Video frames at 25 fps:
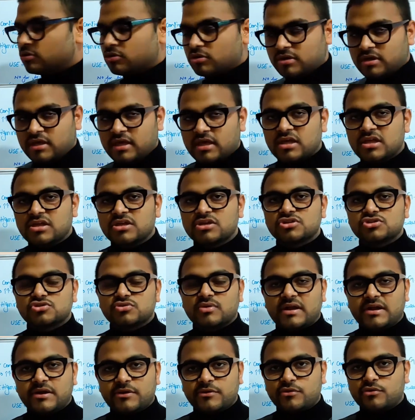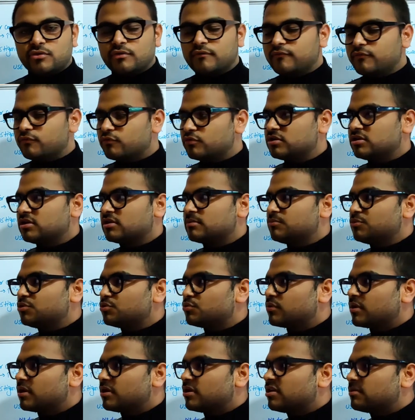Okay, so endrophonium,
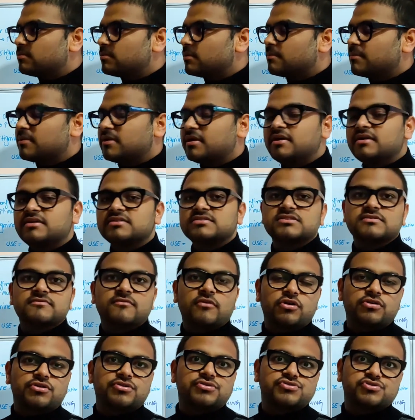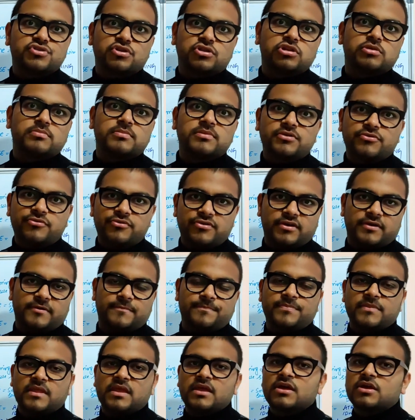you can remember it is a water soluble
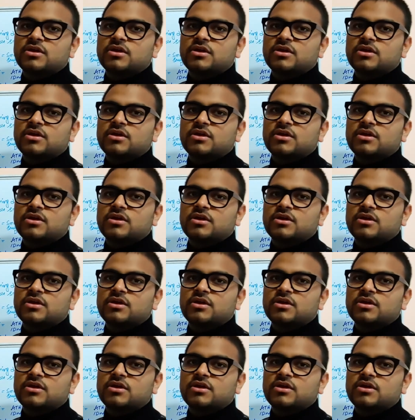drug.